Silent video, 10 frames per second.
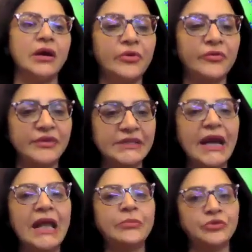Professor
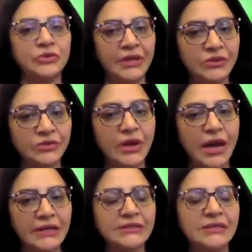Alp, would you like to
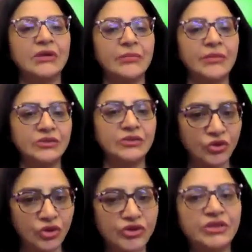add some comments on
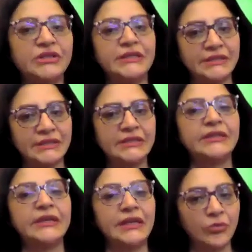torsion testes?
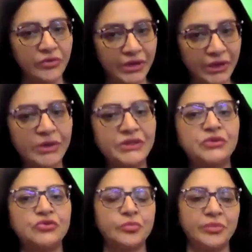And then I would request
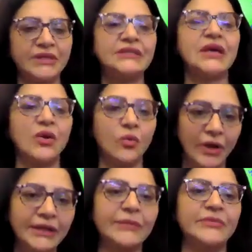you to please
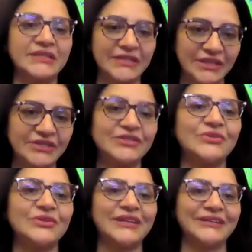wind up the session
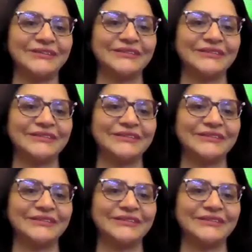today.